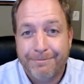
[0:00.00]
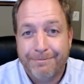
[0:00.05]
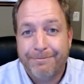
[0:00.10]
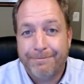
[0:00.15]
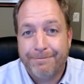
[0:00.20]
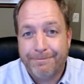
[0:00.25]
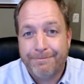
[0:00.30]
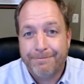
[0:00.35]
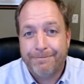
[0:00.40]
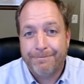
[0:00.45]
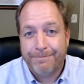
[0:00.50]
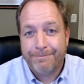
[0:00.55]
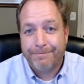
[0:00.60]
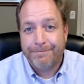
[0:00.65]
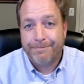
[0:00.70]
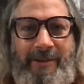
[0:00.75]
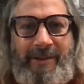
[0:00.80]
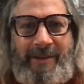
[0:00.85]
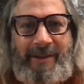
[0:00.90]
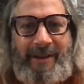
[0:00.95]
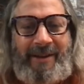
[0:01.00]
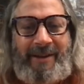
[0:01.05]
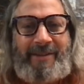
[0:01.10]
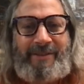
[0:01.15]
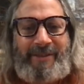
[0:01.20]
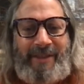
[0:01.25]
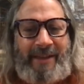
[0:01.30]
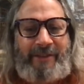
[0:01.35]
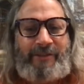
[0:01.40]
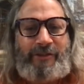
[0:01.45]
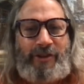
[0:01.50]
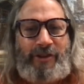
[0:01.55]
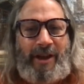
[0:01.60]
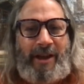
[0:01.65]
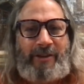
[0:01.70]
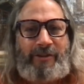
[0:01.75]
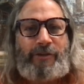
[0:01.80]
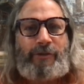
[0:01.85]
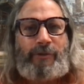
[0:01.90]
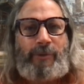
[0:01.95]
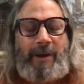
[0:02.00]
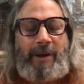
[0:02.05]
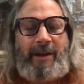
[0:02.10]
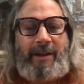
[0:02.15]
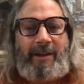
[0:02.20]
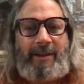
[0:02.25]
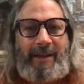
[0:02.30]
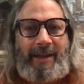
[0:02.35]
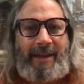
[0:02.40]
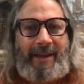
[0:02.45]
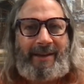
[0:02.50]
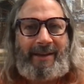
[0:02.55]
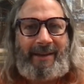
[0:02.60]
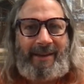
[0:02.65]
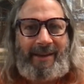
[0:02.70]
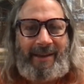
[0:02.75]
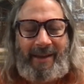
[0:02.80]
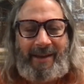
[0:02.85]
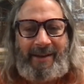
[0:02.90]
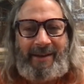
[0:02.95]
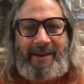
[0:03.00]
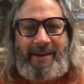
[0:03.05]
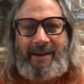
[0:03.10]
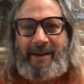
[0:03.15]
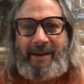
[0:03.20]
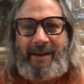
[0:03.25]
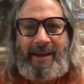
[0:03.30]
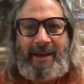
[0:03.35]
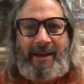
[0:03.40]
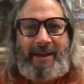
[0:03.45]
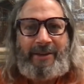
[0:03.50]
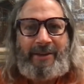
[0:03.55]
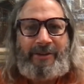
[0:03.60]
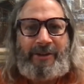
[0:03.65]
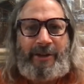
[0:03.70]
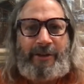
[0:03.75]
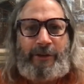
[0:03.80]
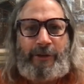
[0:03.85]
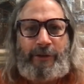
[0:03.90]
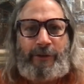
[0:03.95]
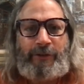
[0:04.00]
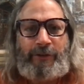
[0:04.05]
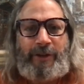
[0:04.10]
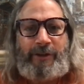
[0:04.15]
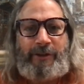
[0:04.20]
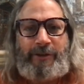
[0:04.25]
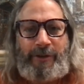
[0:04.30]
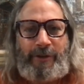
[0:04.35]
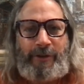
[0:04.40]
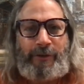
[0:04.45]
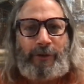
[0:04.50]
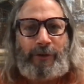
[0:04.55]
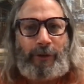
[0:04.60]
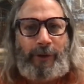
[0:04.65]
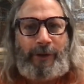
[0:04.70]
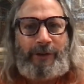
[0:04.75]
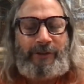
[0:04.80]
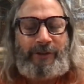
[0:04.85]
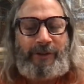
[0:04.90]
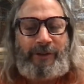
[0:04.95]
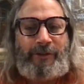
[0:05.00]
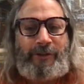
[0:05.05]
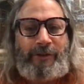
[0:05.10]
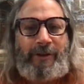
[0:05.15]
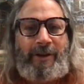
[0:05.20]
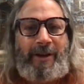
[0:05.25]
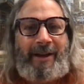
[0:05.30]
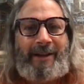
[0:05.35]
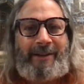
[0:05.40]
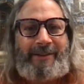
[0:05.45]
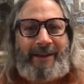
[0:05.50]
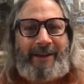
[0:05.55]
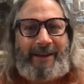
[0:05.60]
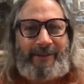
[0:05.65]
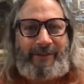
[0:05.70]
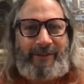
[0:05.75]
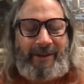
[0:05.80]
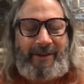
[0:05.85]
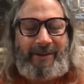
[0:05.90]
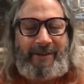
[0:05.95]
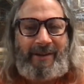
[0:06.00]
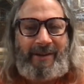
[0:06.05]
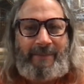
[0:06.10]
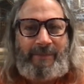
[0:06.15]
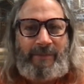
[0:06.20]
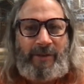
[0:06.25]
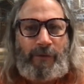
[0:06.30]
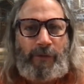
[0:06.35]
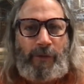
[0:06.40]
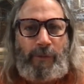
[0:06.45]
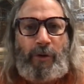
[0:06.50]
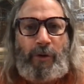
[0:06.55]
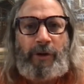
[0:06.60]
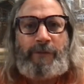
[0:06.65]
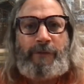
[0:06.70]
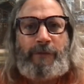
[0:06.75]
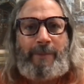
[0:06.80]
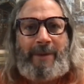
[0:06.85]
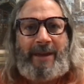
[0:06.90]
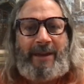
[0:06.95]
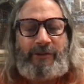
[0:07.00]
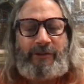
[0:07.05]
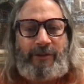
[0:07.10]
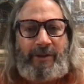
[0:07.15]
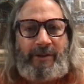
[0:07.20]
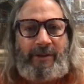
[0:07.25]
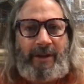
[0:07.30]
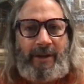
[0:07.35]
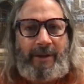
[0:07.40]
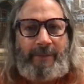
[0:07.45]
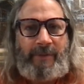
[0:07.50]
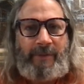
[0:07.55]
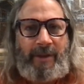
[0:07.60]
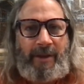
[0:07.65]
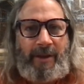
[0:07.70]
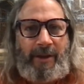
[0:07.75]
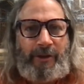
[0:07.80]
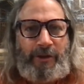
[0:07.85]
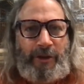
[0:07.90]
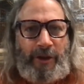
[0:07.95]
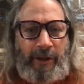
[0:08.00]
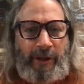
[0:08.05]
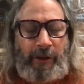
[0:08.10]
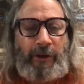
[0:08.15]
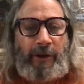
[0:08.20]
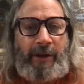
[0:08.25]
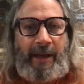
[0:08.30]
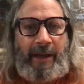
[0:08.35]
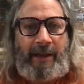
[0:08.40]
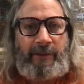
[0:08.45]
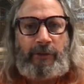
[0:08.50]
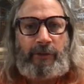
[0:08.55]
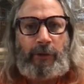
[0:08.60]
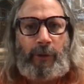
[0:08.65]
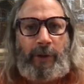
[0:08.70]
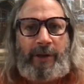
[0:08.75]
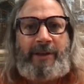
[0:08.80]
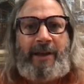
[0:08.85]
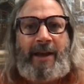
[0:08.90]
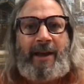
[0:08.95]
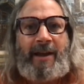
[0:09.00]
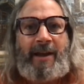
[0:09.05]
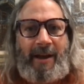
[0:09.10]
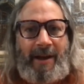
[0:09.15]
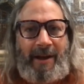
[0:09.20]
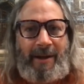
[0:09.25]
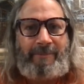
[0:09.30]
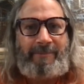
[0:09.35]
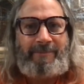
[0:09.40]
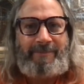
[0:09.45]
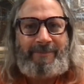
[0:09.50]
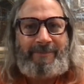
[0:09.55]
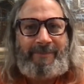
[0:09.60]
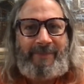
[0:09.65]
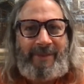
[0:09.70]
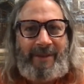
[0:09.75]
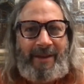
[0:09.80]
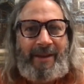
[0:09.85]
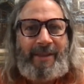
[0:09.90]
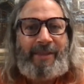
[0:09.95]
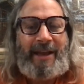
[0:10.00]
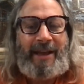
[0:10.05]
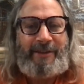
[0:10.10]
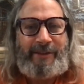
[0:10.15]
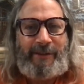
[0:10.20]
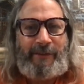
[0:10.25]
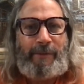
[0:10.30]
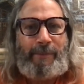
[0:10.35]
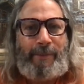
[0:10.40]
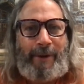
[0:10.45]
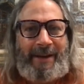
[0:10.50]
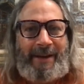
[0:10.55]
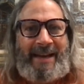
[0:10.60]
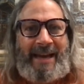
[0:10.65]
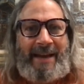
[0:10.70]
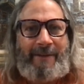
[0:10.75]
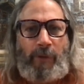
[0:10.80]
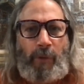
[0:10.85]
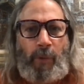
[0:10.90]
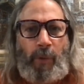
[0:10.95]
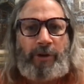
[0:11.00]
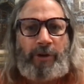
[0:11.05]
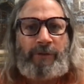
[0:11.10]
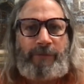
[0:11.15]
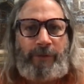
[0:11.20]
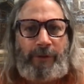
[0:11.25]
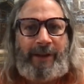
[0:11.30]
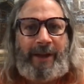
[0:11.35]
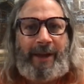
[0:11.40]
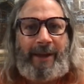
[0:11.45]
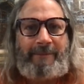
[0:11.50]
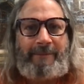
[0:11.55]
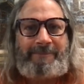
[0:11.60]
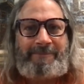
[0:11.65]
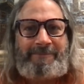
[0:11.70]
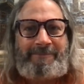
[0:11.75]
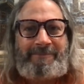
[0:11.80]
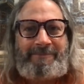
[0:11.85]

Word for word: Great, John. And thanks, Josh, as well. And again, uh, D2C2, Deloitte's Digital Contact Center. For more information, you can look at Deloitte.com. Thanks, everybody, and have a wonderful day.